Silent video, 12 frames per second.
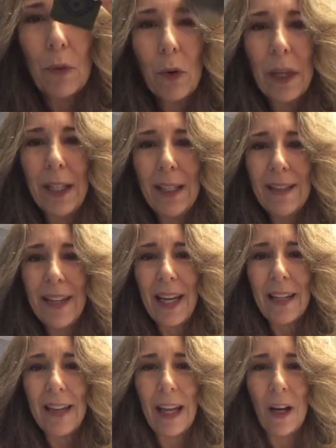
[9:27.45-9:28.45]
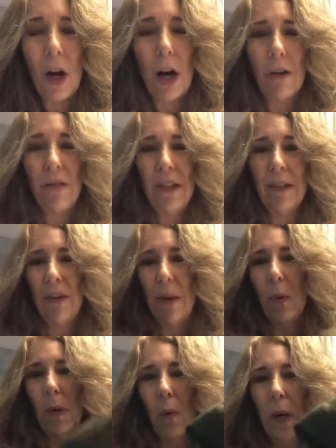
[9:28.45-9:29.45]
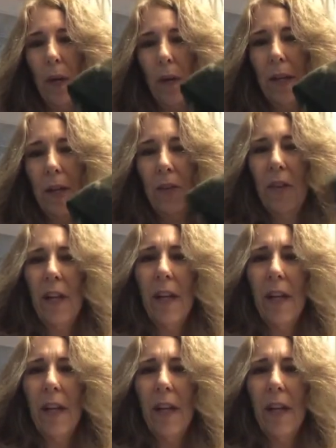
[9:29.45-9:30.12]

So I need to take that off if I want to wear this.